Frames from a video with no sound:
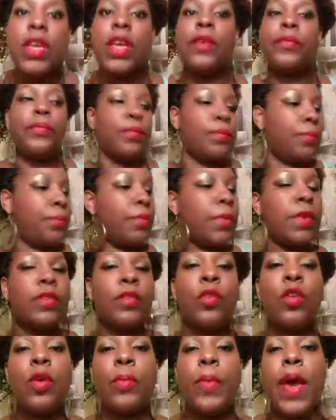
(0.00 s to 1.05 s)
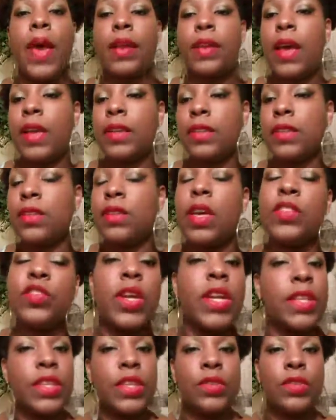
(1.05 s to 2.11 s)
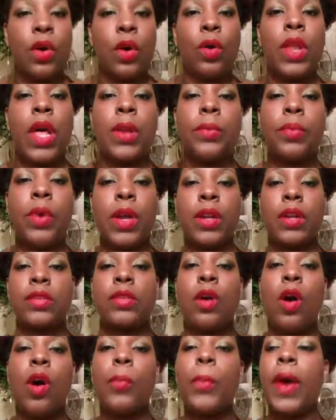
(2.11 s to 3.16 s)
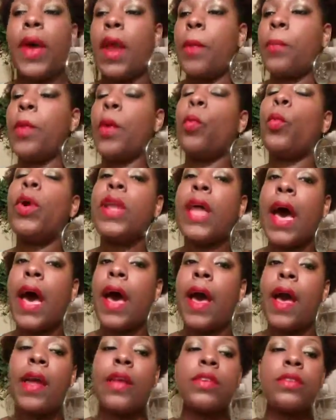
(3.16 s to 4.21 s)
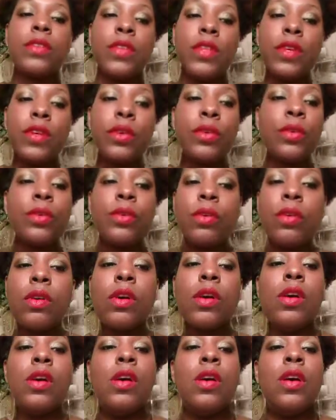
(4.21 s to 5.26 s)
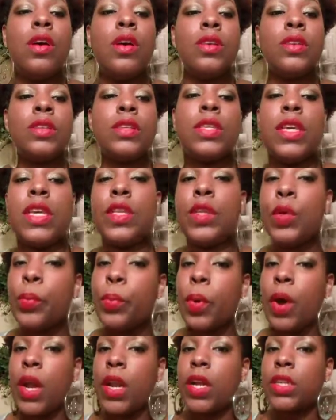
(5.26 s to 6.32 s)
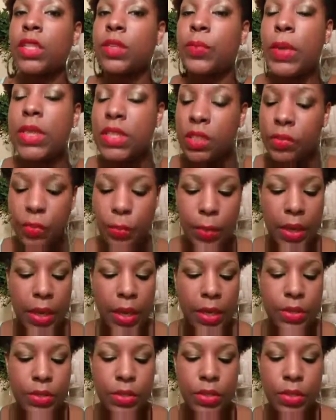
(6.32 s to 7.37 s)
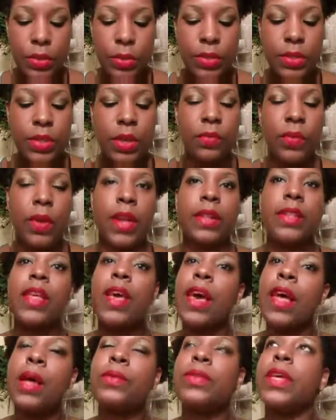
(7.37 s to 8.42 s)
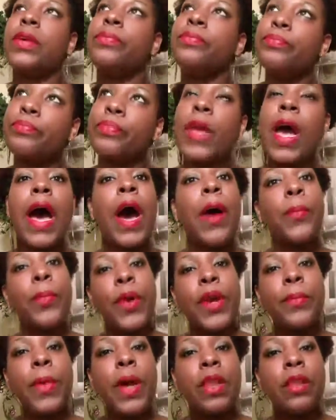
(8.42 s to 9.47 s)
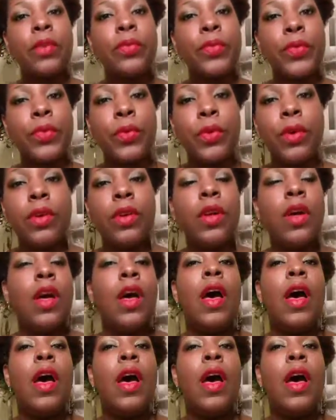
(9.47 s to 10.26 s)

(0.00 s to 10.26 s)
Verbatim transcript: in, it's growing back nicely, so I try not to use a whole lot of products on my hair, but when I do, see new products, especially from Cantu and stuff like that, I was like, hmm, I'll break my little rule.